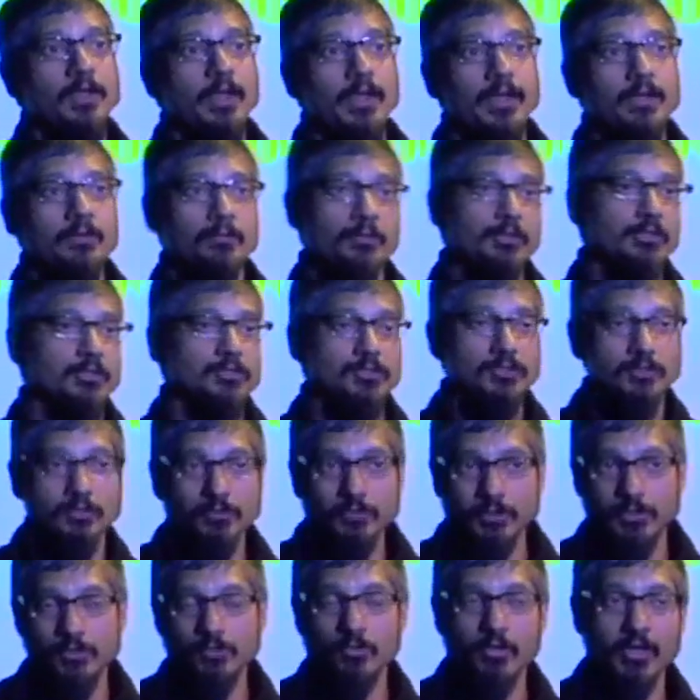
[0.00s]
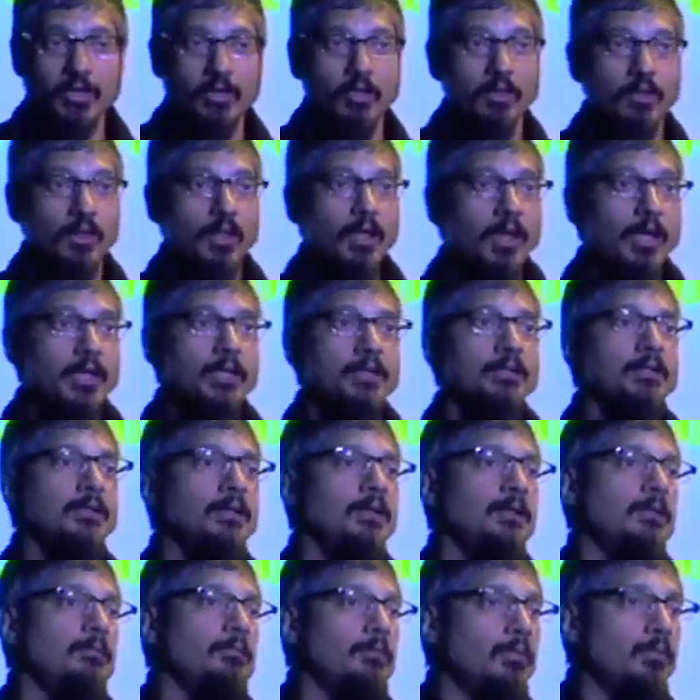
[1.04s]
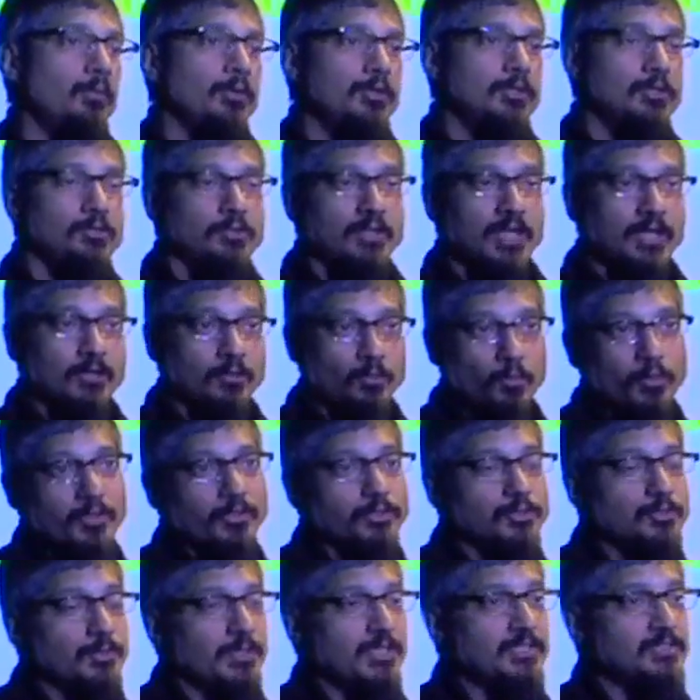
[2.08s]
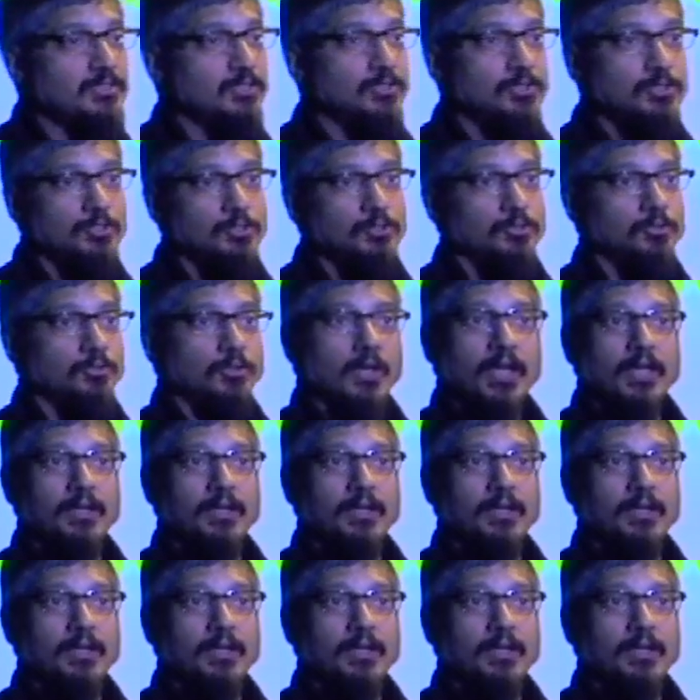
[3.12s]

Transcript: And we can certainly do that online, but we can do that in real spaces too.